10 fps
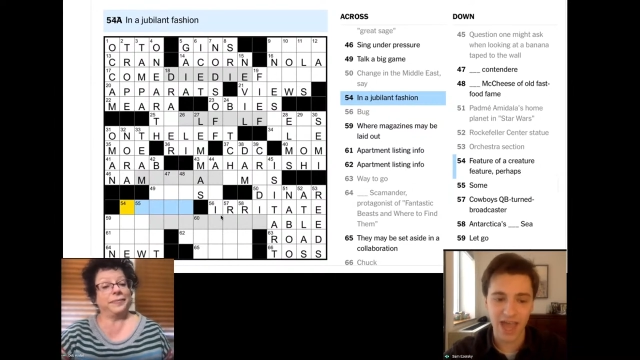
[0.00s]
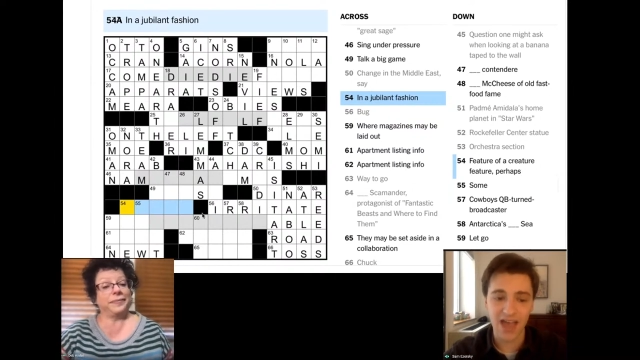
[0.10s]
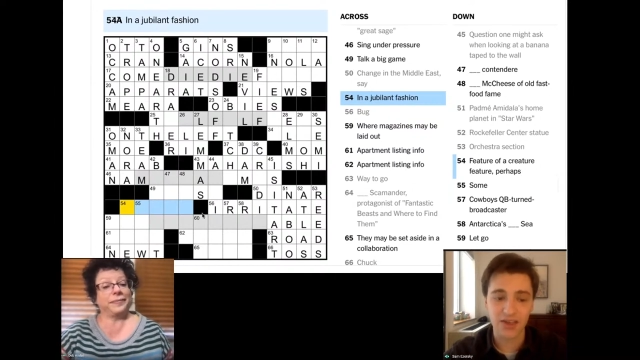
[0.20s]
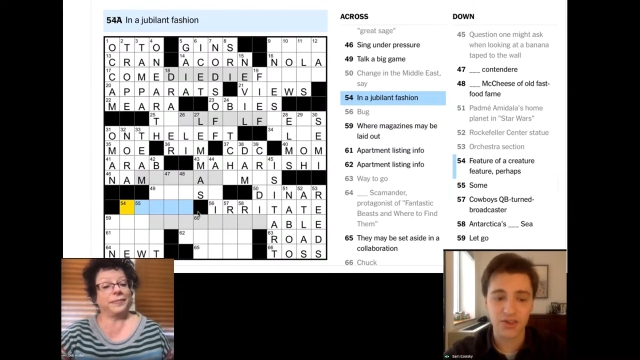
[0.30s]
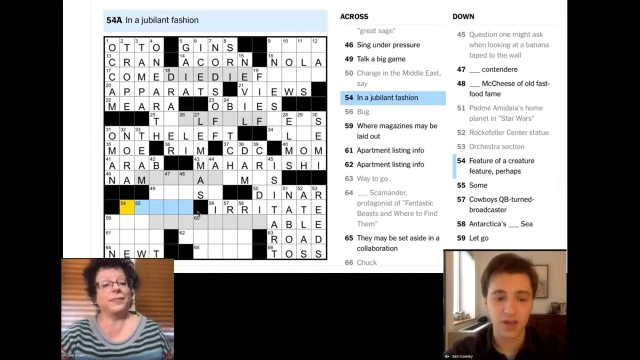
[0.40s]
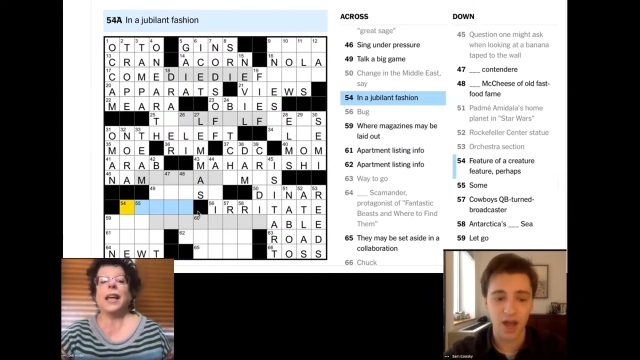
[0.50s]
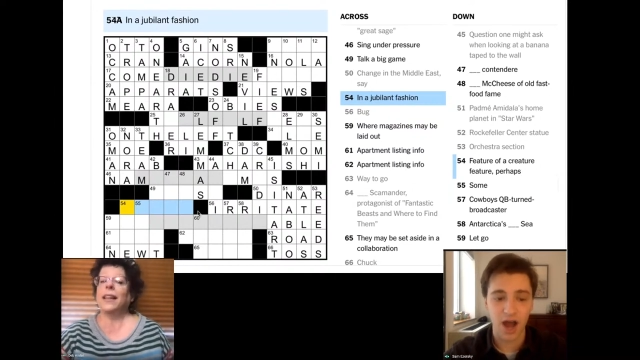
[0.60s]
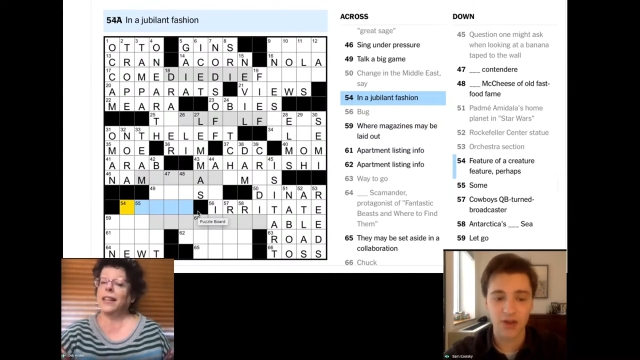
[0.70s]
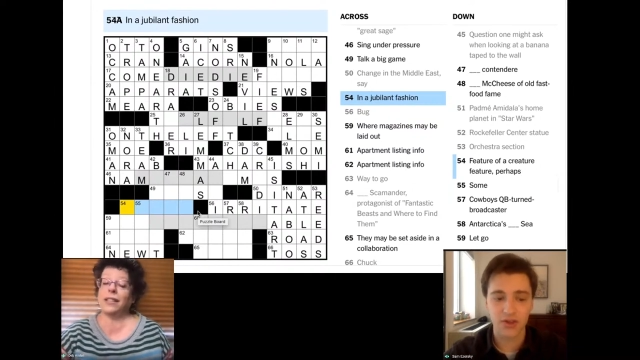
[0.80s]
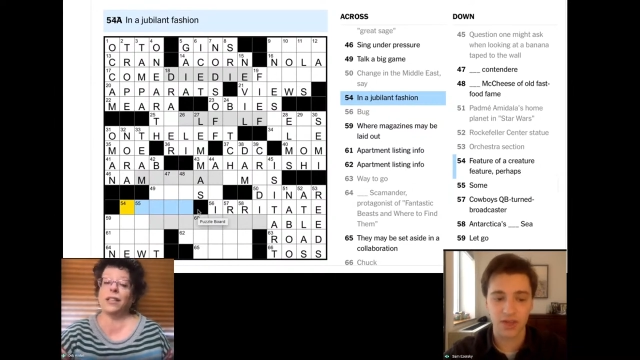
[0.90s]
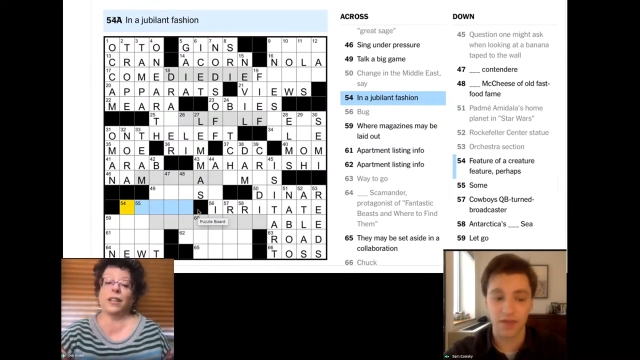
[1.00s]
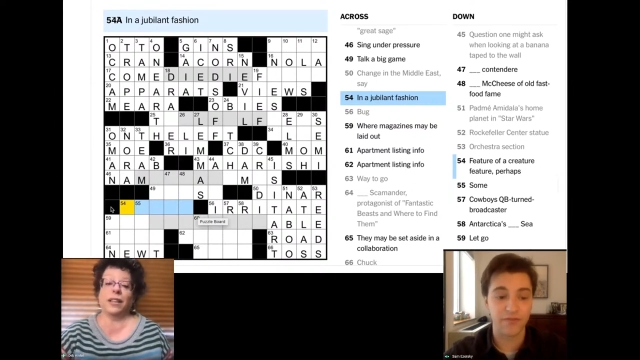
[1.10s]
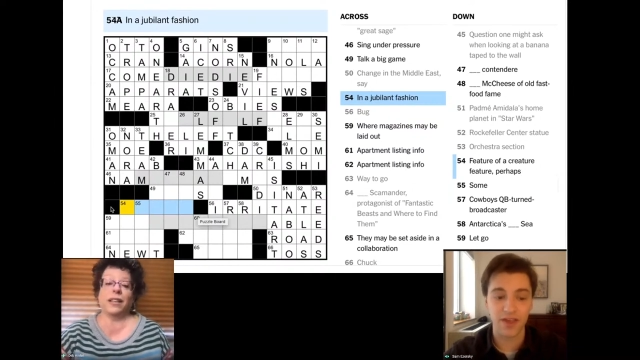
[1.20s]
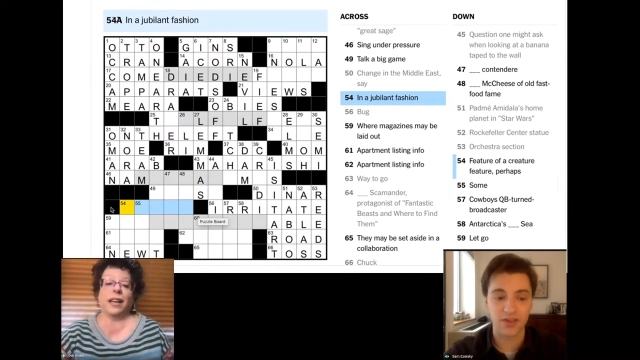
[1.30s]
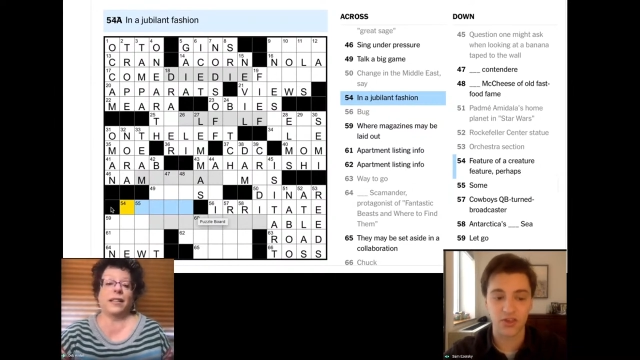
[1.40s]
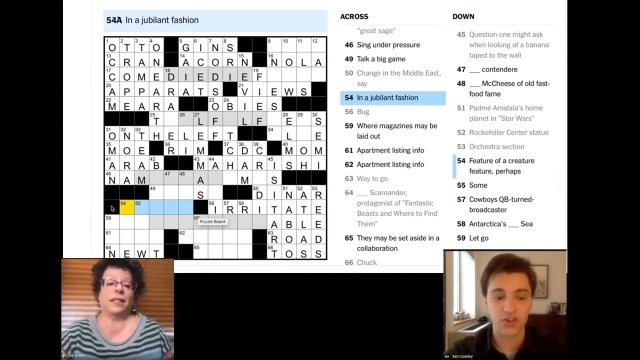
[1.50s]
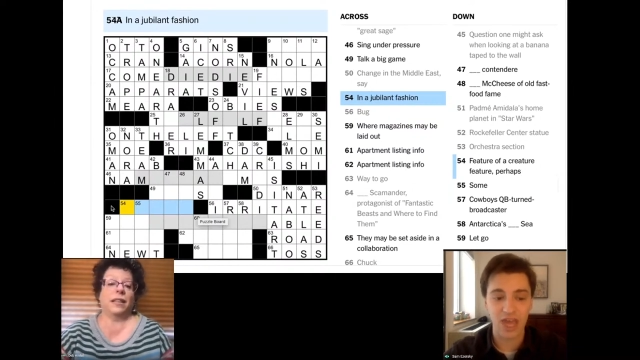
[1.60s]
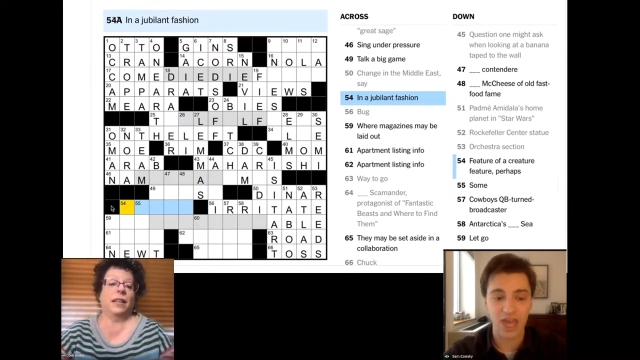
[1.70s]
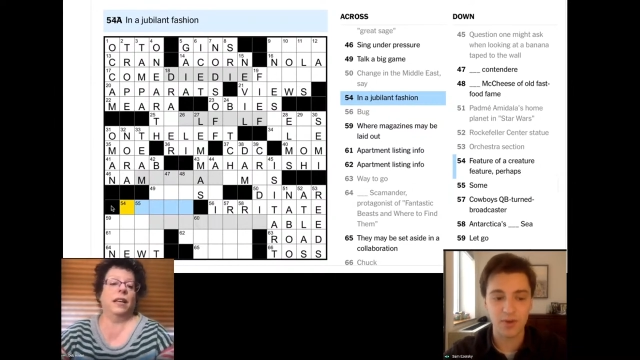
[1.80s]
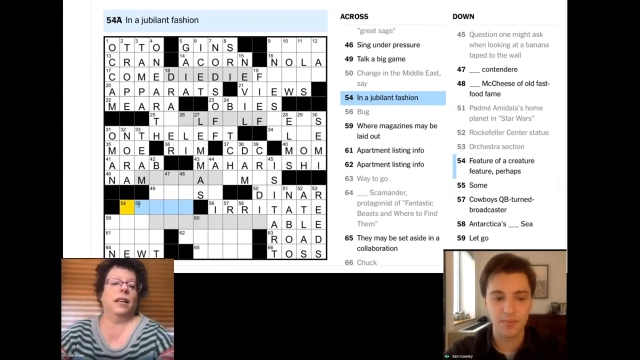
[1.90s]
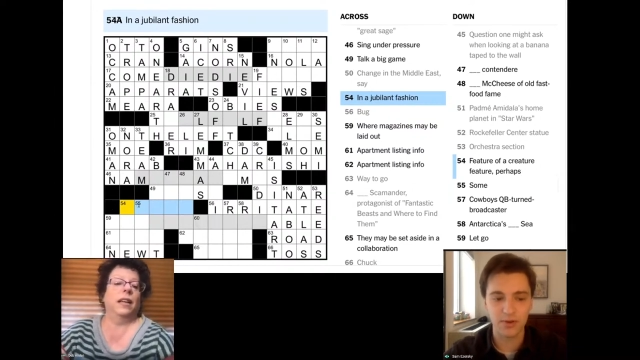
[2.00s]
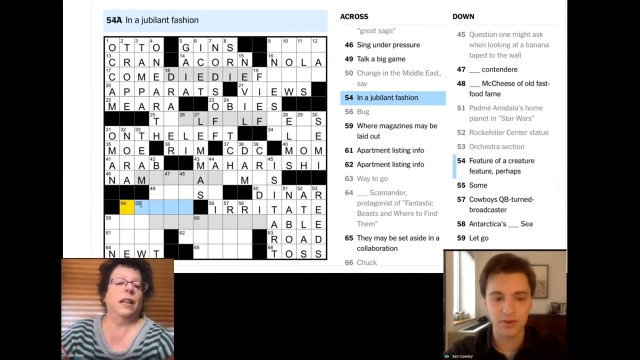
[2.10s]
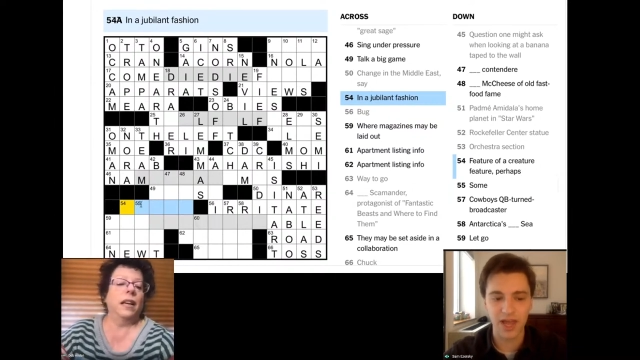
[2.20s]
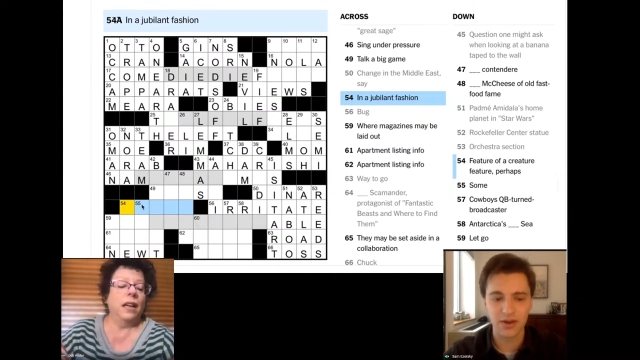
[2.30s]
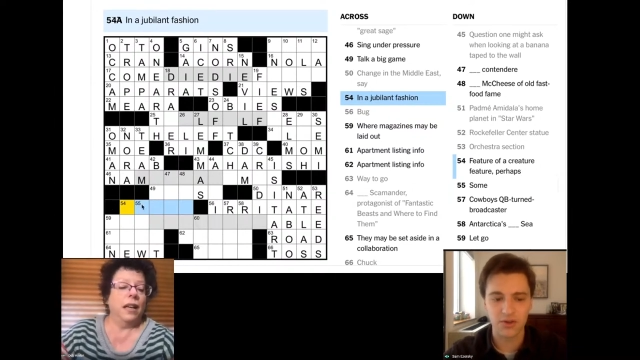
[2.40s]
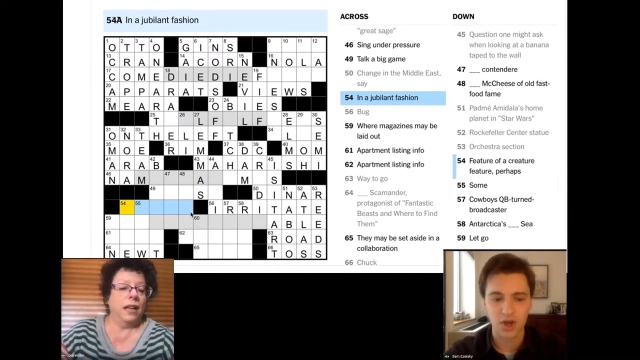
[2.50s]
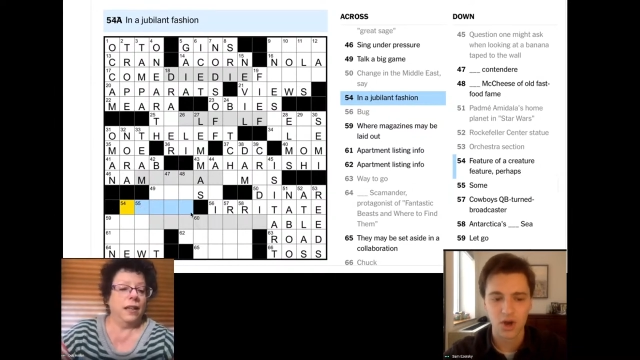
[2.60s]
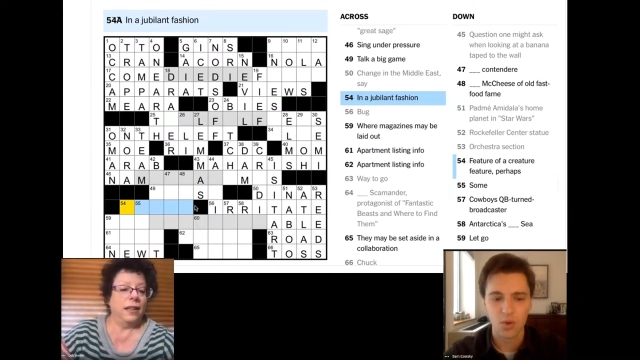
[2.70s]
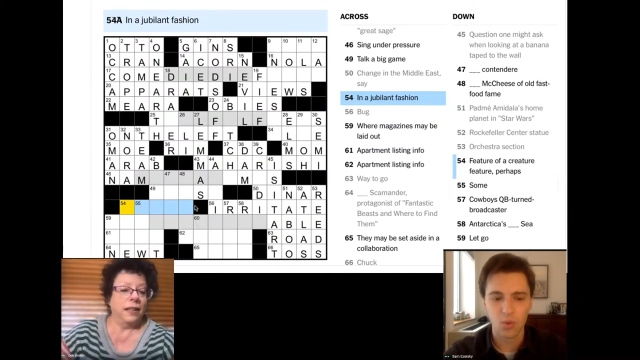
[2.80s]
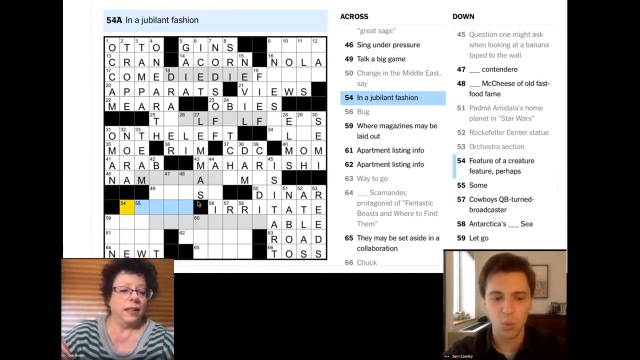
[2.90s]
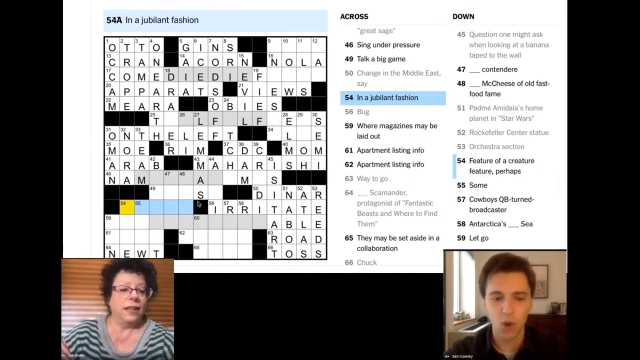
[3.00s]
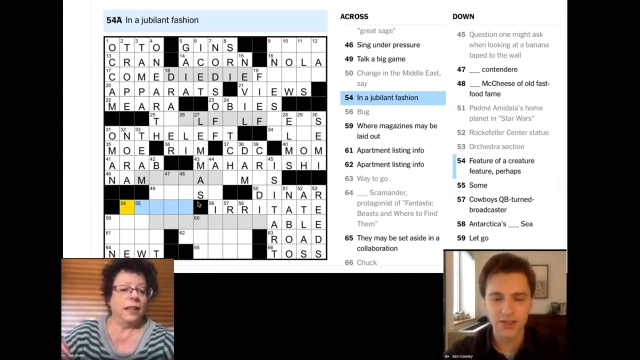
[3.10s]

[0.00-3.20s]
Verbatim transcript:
Speaker 1: guess. Honestly, it fits guess. the same number of letters, one